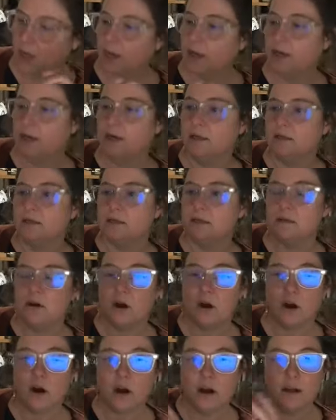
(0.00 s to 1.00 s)
and it's
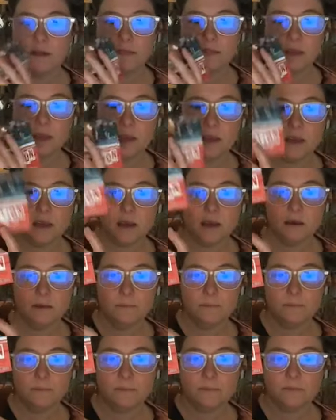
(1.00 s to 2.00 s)
on the
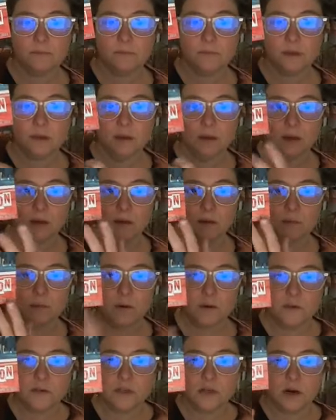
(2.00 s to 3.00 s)

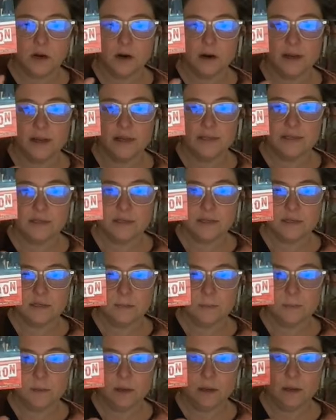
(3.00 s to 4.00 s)
postcard. It's this
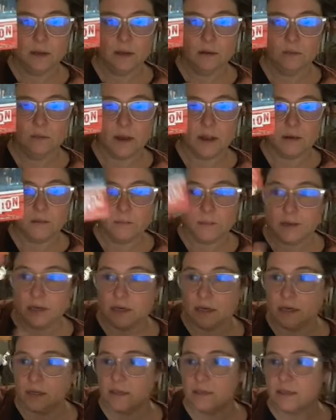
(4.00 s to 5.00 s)
big red
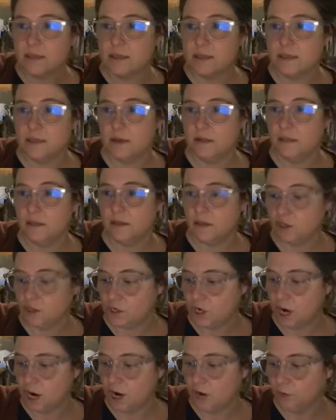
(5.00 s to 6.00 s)
piece that's in the
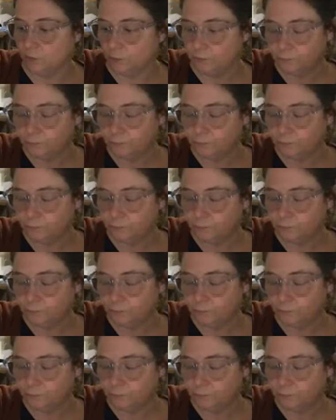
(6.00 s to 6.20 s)
show.